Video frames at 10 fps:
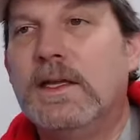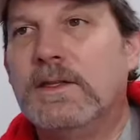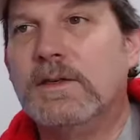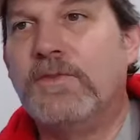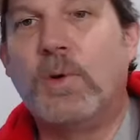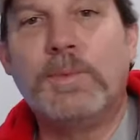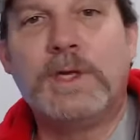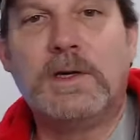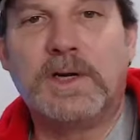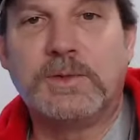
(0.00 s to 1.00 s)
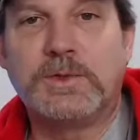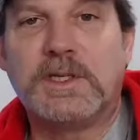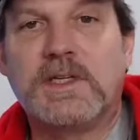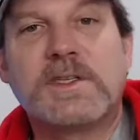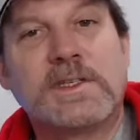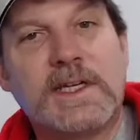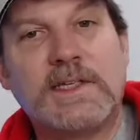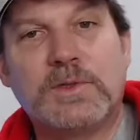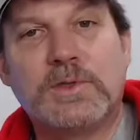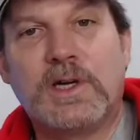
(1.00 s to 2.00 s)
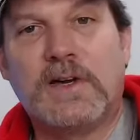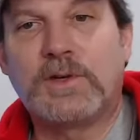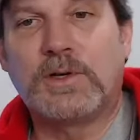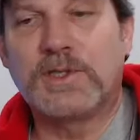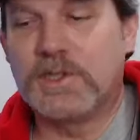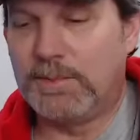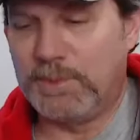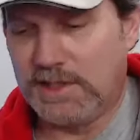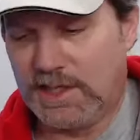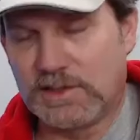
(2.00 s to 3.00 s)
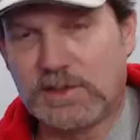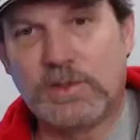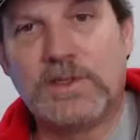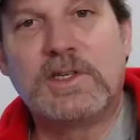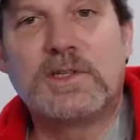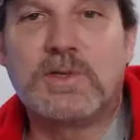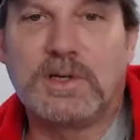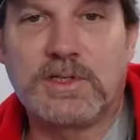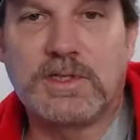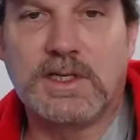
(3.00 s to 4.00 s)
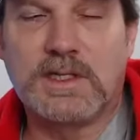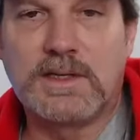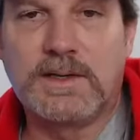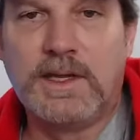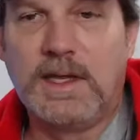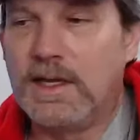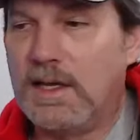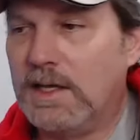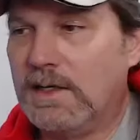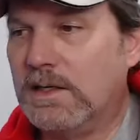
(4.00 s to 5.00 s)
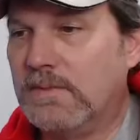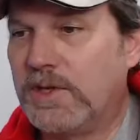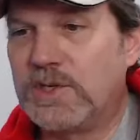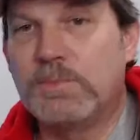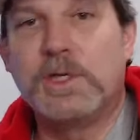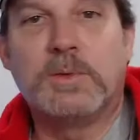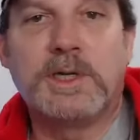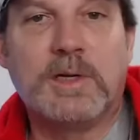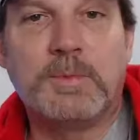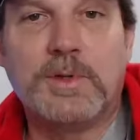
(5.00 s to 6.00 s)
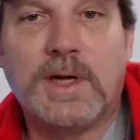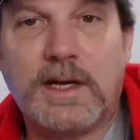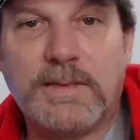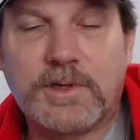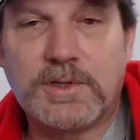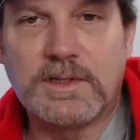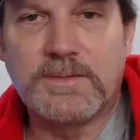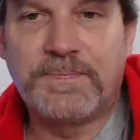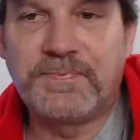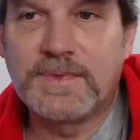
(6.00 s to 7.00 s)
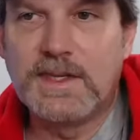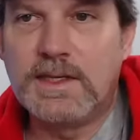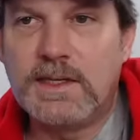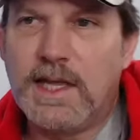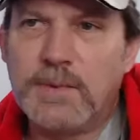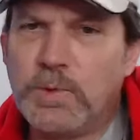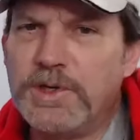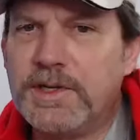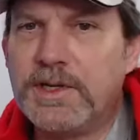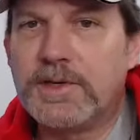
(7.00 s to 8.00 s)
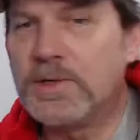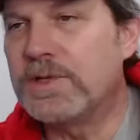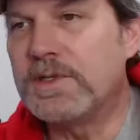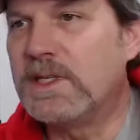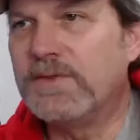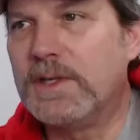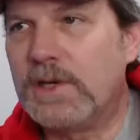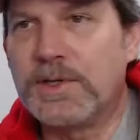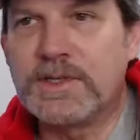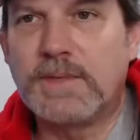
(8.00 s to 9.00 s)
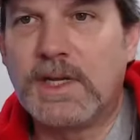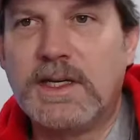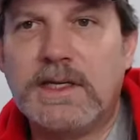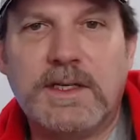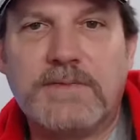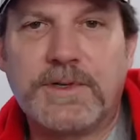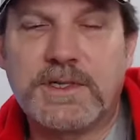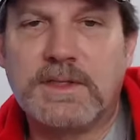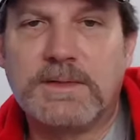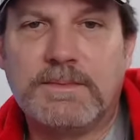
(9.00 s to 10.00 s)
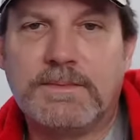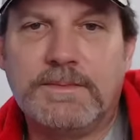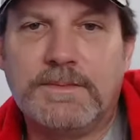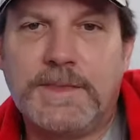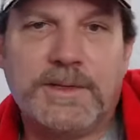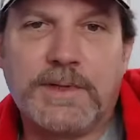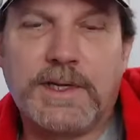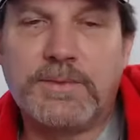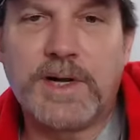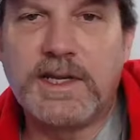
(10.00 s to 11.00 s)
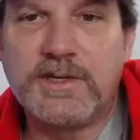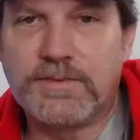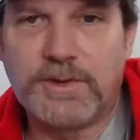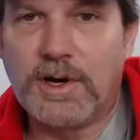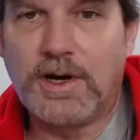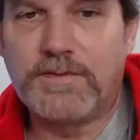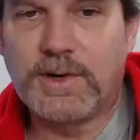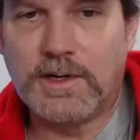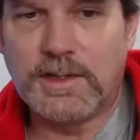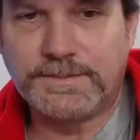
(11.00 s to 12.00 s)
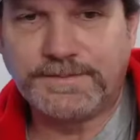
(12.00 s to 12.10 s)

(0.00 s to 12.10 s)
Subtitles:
the voltmeter load test, then take it to a golf cart shop and they can do the discharge test. And they should be able to help you out because in 1 year, you shouldn't even notice any difference in, you know, in range of your golf cart.